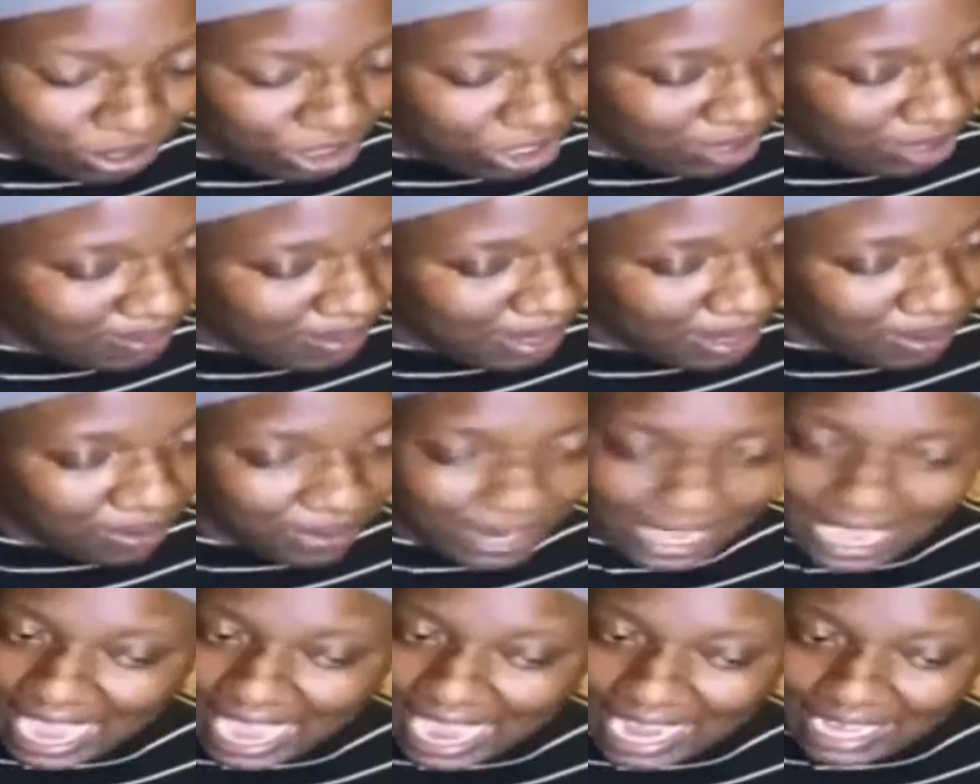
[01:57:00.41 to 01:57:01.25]
just be
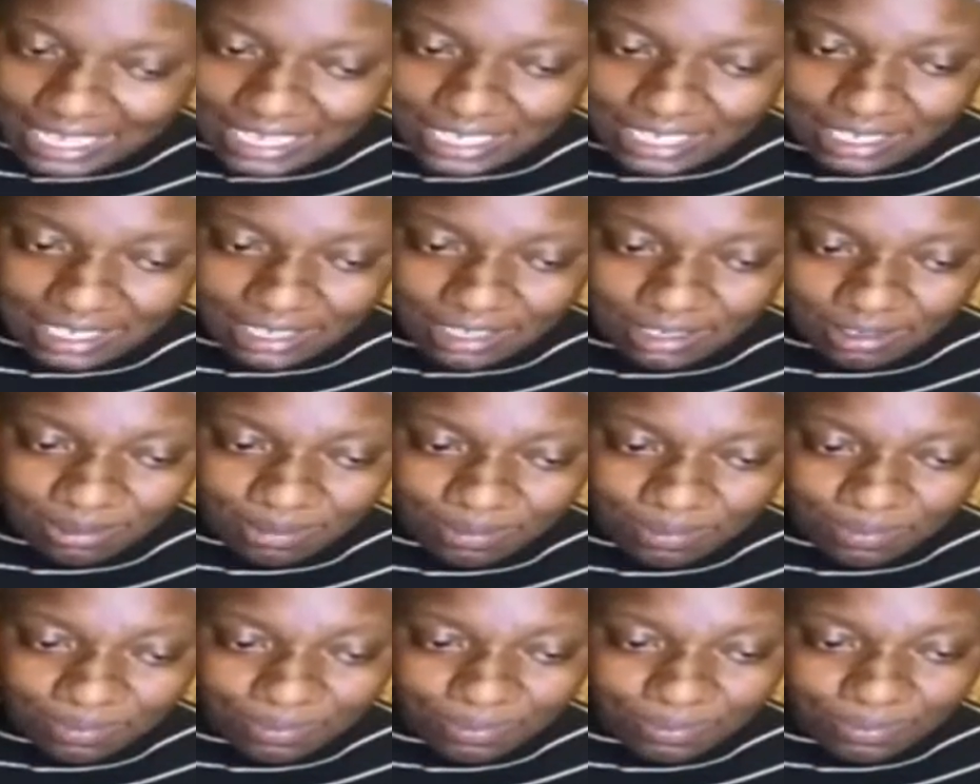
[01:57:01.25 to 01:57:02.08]
reacting.
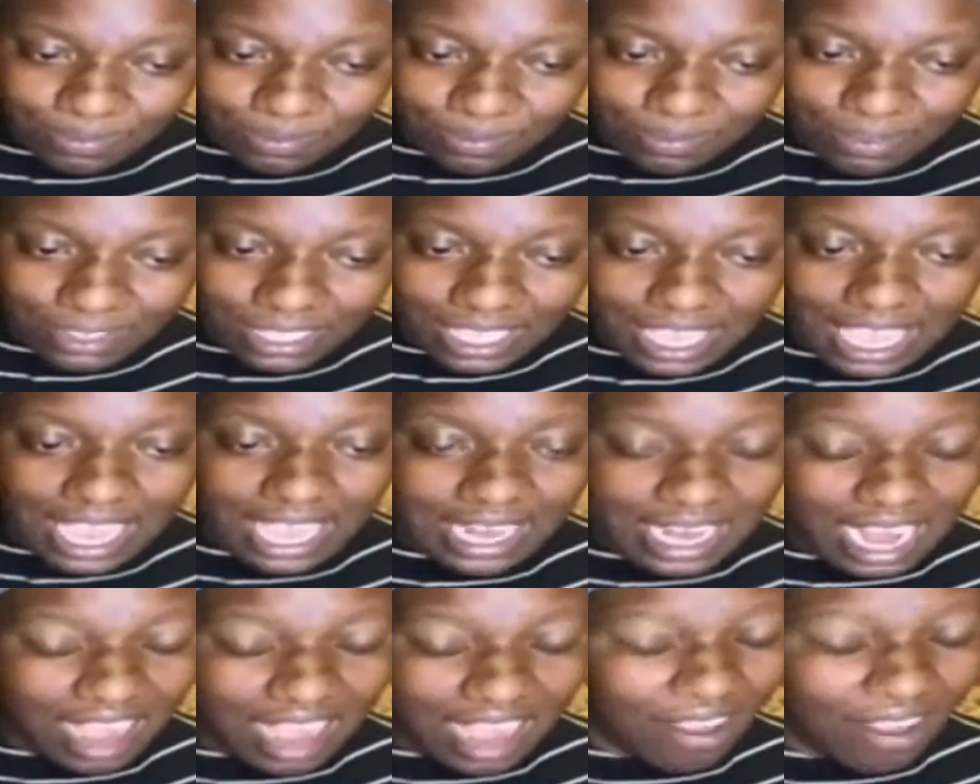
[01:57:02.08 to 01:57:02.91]

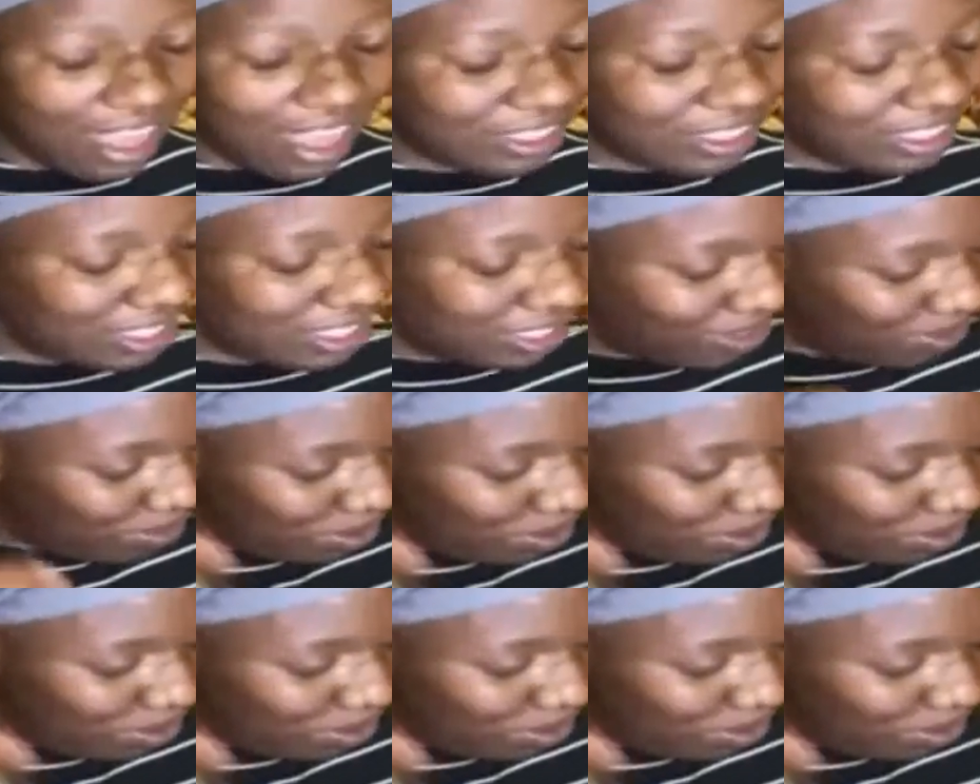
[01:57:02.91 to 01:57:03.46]
And I just